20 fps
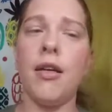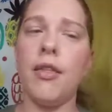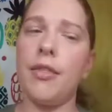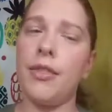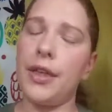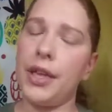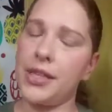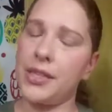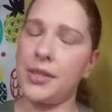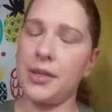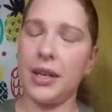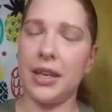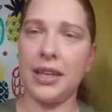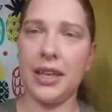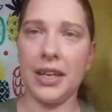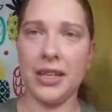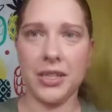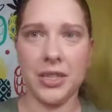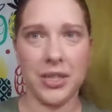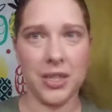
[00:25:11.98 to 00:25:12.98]
That's when I
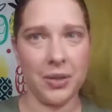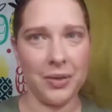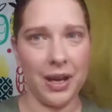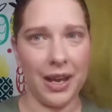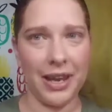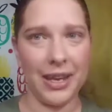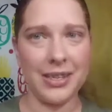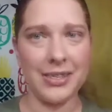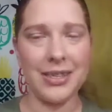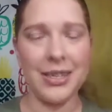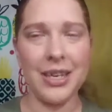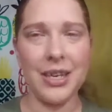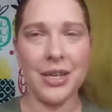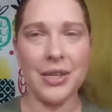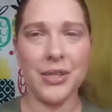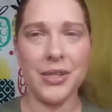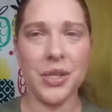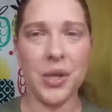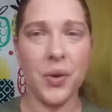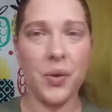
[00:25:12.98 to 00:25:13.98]
like to do eyes.
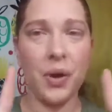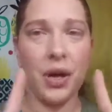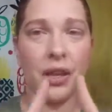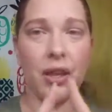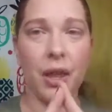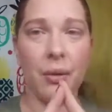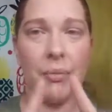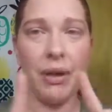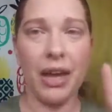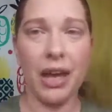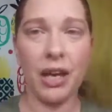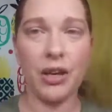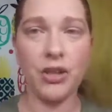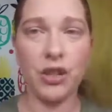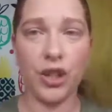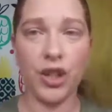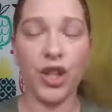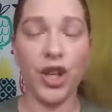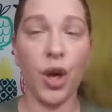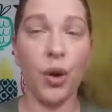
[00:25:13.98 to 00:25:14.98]
So let me
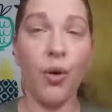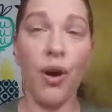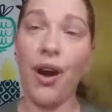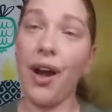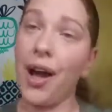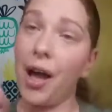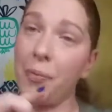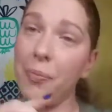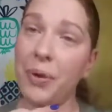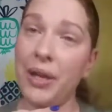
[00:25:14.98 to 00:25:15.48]
actually go hop